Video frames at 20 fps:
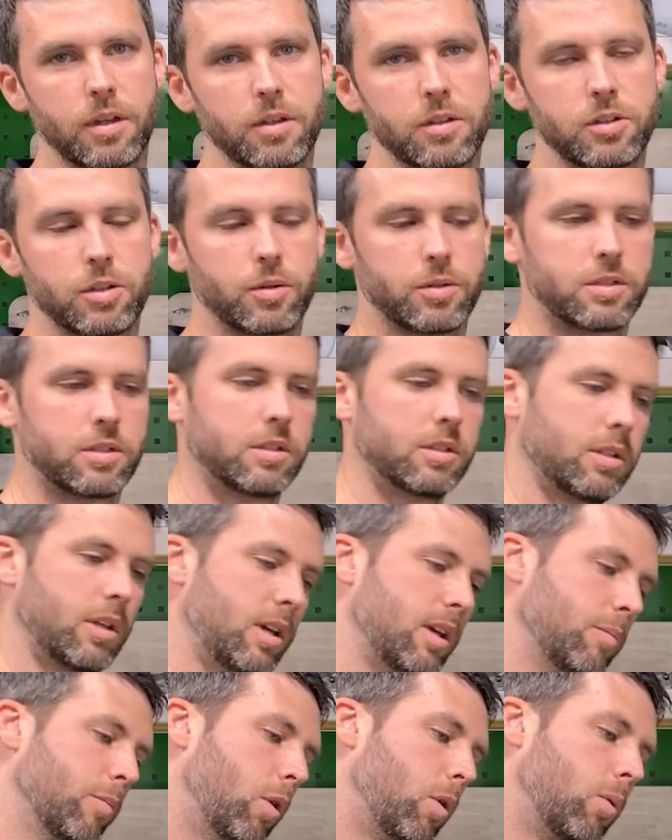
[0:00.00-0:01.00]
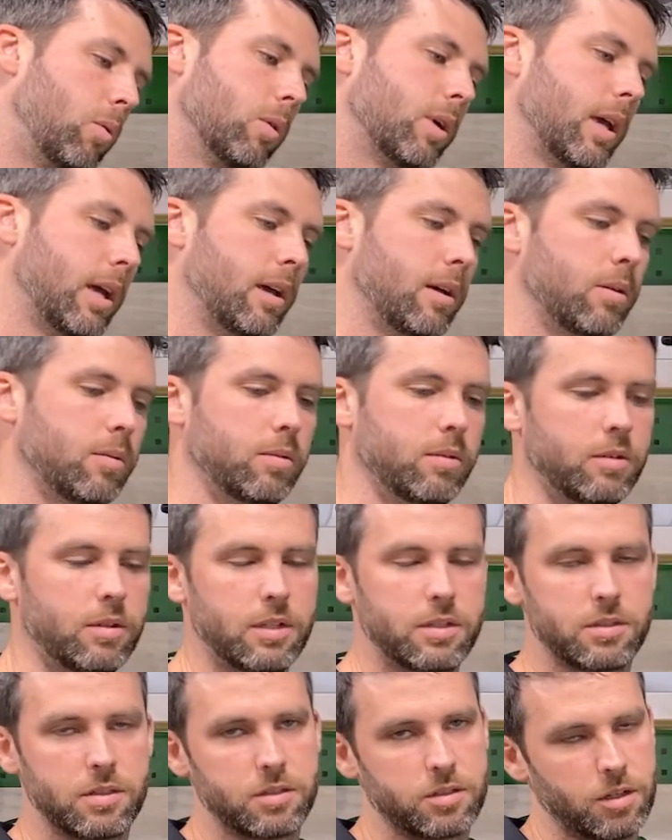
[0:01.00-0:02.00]
So it's the same hole count,
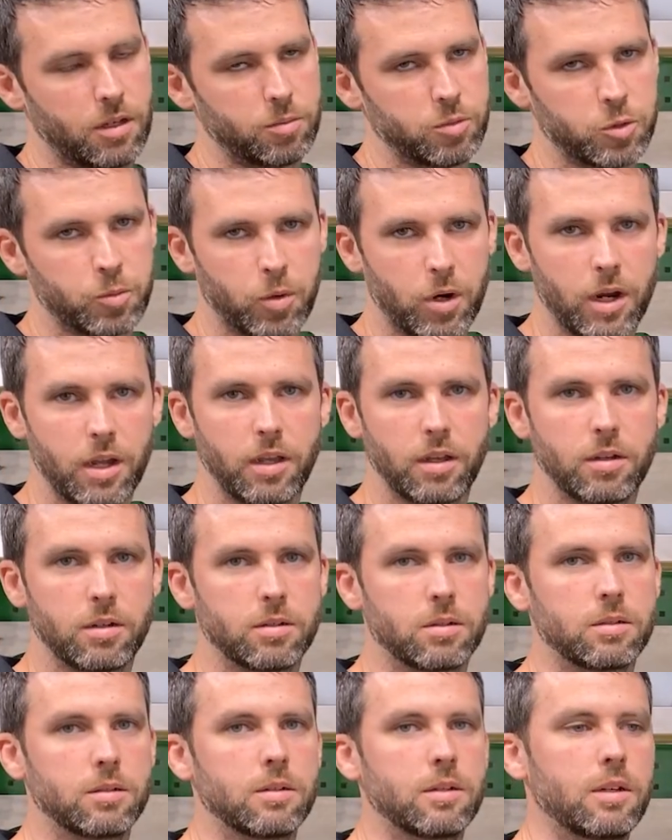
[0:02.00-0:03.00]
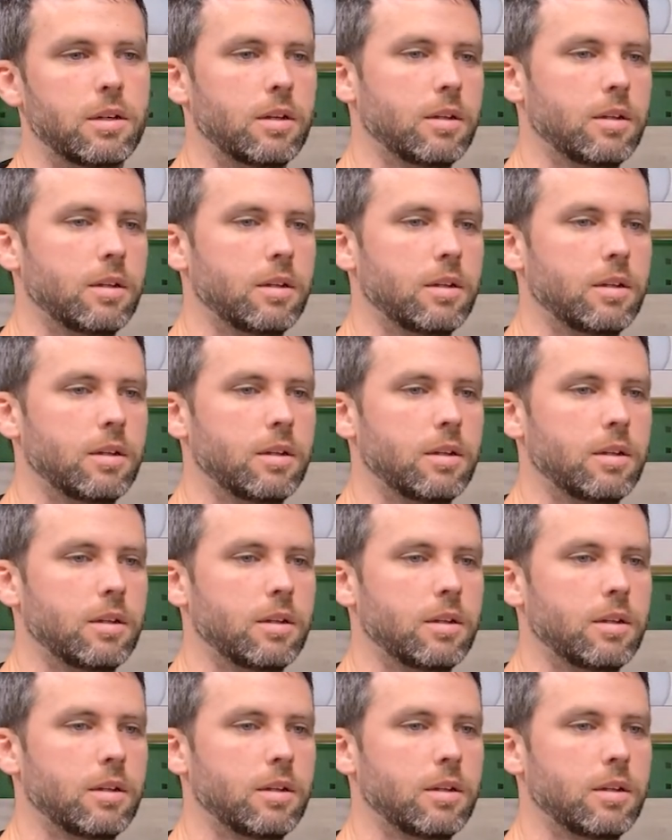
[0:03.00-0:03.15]
it's the same spray angle,